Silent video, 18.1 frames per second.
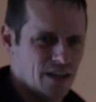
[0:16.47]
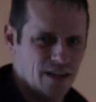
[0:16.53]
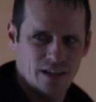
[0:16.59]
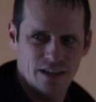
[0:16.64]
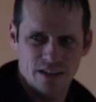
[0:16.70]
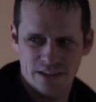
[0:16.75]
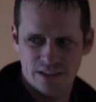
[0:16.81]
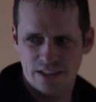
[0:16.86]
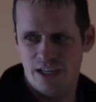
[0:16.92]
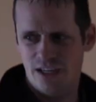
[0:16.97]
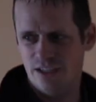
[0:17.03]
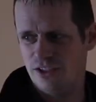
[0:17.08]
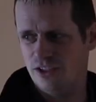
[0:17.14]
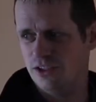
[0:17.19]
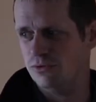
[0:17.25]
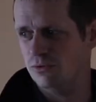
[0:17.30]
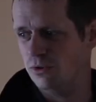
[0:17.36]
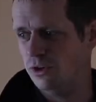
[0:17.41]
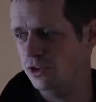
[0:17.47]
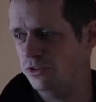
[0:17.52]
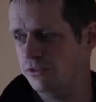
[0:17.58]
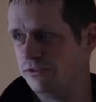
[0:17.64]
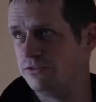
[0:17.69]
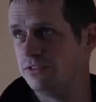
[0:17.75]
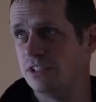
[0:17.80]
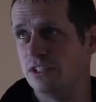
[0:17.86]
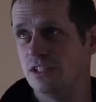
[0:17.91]
only it's got a good roof.
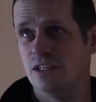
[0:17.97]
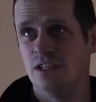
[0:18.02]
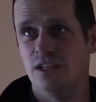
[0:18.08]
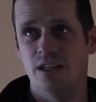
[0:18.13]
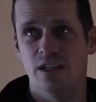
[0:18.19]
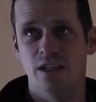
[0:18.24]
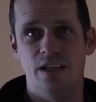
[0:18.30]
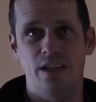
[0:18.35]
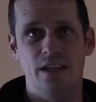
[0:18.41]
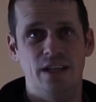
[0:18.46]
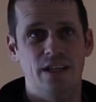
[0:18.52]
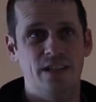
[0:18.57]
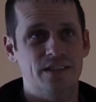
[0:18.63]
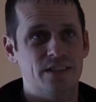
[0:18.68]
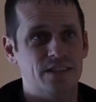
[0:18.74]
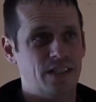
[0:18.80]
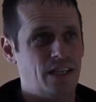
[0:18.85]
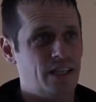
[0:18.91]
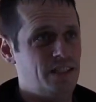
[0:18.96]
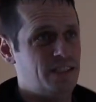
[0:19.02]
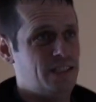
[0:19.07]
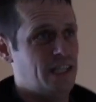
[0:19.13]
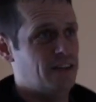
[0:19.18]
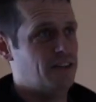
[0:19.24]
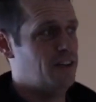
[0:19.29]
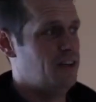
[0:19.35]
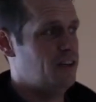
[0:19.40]
The
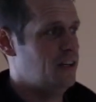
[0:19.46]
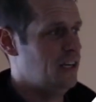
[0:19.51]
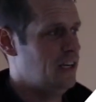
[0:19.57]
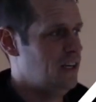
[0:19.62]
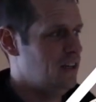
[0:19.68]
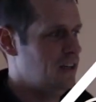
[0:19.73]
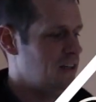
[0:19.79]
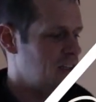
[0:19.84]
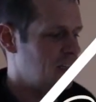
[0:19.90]
interior here